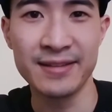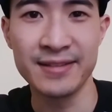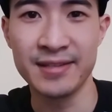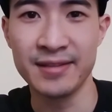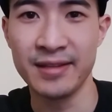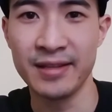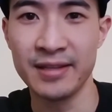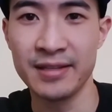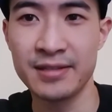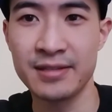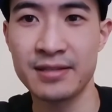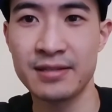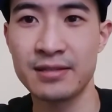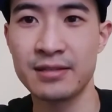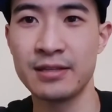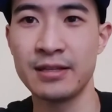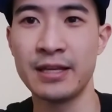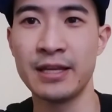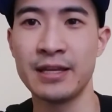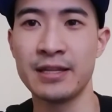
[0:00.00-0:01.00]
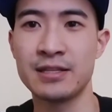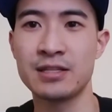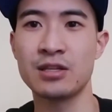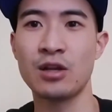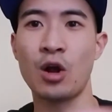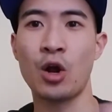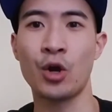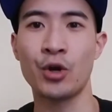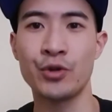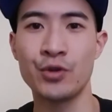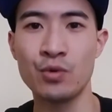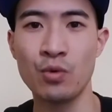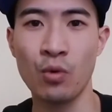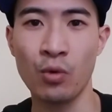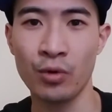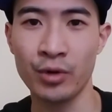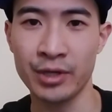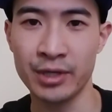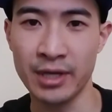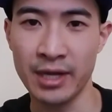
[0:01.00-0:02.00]
to this. It's, are you
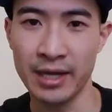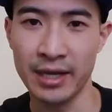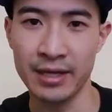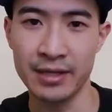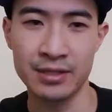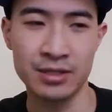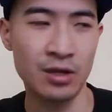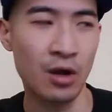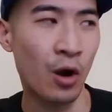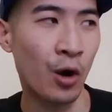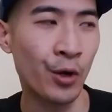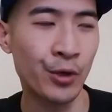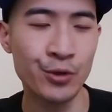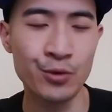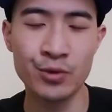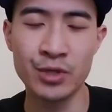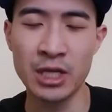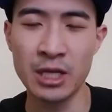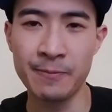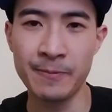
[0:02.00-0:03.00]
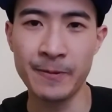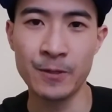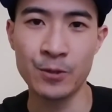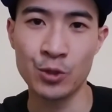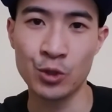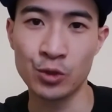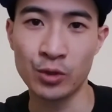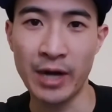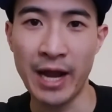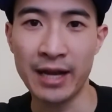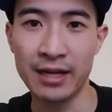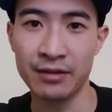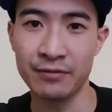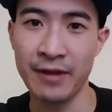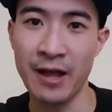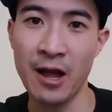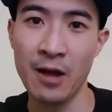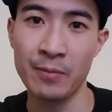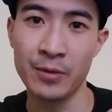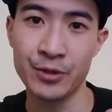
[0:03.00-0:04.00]
organized? Are you keeping track of
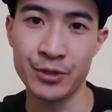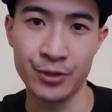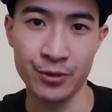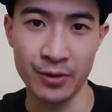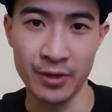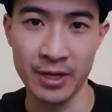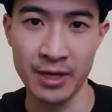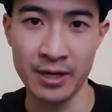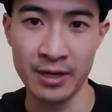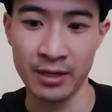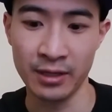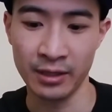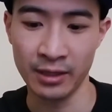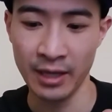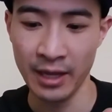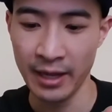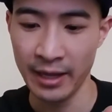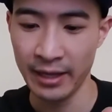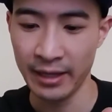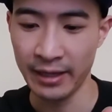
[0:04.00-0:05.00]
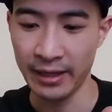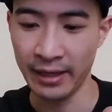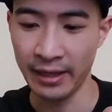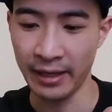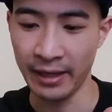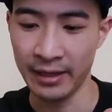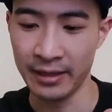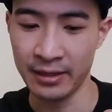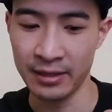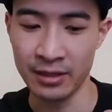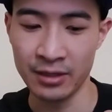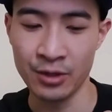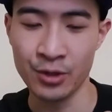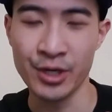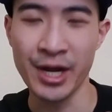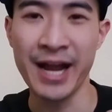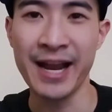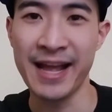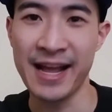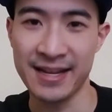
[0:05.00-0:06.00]
how much you're eating? And you're
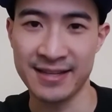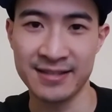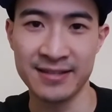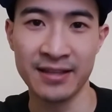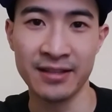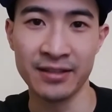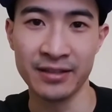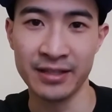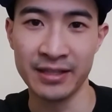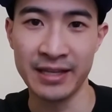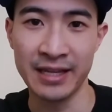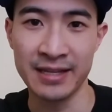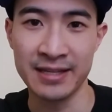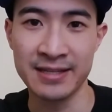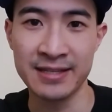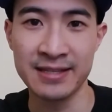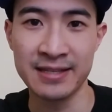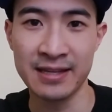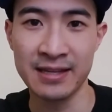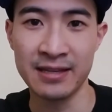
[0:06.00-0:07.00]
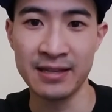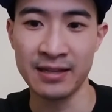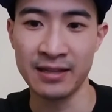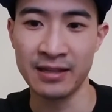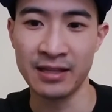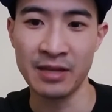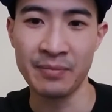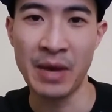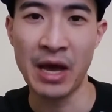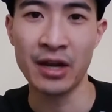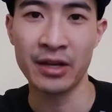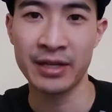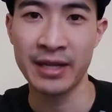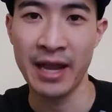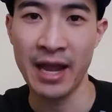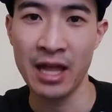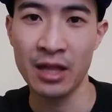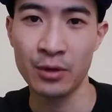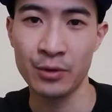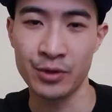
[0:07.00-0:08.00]
not accidentally exceeding the amount of
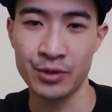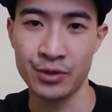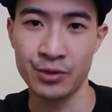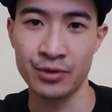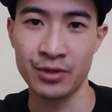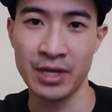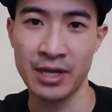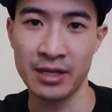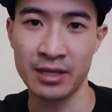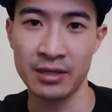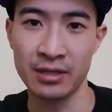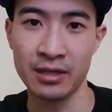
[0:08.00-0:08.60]
calories you're taking